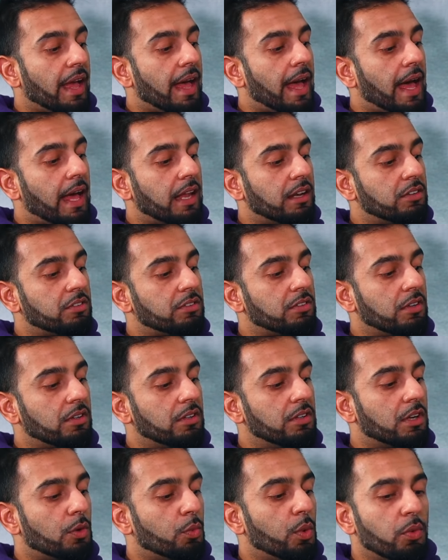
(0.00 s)
And,
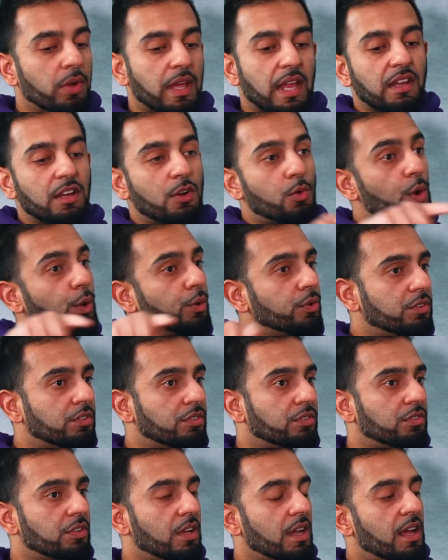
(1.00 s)
you know, we were getting
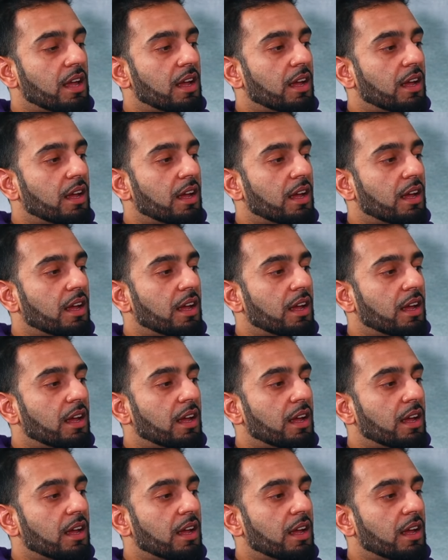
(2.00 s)
quotes